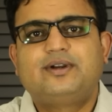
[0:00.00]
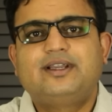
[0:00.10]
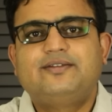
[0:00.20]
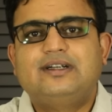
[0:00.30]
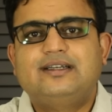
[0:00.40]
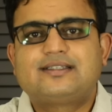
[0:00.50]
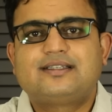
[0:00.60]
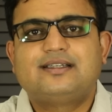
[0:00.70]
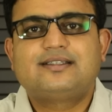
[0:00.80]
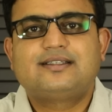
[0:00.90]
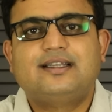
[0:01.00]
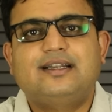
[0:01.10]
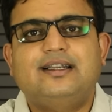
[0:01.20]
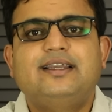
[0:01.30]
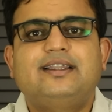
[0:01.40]
Today we'll discuss the
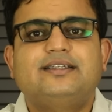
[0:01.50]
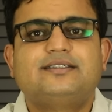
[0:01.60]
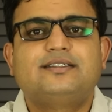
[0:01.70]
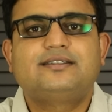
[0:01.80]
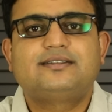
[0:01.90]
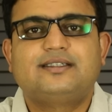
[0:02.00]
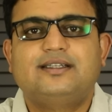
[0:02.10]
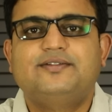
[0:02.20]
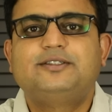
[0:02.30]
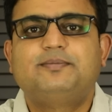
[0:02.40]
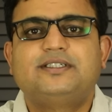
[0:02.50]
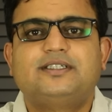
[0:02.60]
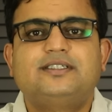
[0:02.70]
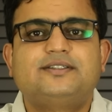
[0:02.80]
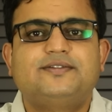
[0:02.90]
indications in which
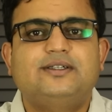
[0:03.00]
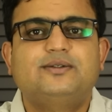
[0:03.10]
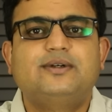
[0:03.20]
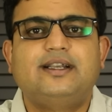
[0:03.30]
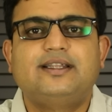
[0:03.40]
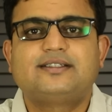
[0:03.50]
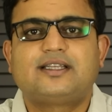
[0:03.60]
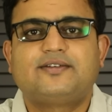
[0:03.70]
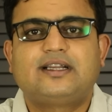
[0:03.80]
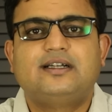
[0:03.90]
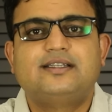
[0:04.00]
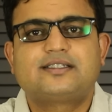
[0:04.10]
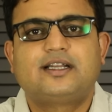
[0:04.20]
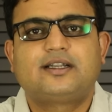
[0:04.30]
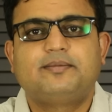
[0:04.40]
patients we do anterior cervical
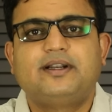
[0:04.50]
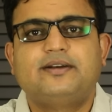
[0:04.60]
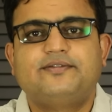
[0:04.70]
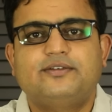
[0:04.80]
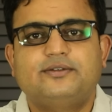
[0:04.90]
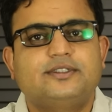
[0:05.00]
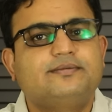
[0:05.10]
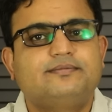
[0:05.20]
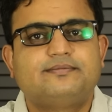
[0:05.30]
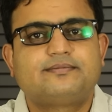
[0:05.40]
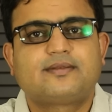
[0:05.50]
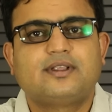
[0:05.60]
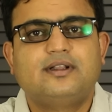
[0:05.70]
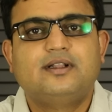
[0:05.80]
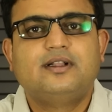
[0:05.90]
discectomy and fusion,
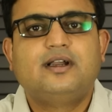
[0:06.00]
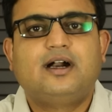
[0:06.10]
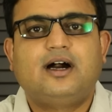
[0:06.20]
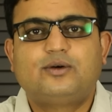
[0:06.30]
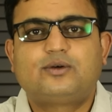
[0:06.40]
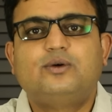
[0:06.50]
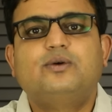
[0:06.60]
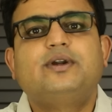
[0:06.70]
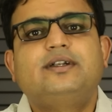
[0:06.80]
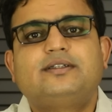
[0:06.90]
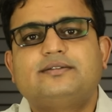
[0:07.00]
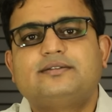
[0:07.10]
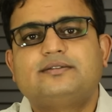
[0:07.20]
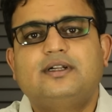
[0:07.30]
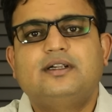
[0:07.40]
how to do it,
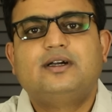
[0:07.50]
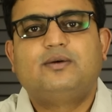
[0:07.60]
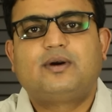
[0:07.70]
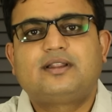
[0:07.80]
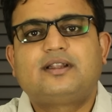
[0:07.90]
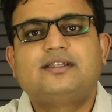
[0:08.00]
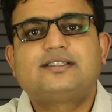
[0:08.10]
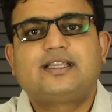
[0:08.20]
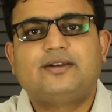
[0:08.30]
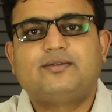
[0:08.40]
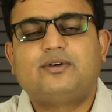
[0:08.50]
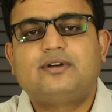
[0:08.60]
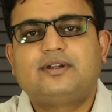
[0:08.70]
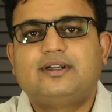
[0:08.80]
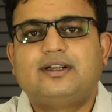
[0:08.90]
what are the risks
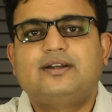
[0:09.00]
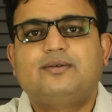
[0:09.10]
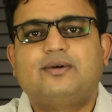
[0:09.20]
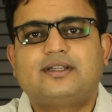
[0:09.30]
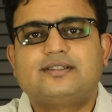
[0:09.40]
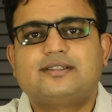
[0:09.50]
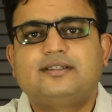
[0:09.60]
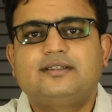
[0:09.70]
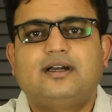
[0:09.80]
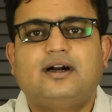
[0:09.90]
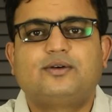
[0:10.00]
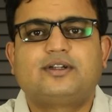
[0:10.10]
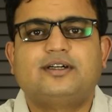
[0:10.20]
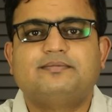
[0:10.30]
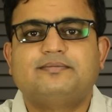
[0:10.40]
involved, and what is the
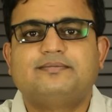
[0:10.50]
outcome.